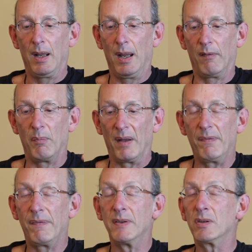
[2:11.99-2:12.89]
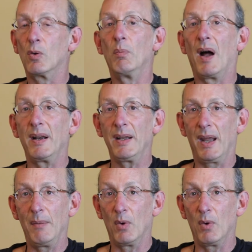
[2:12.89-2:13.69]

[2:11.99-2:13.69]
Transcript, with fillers: if my physical body came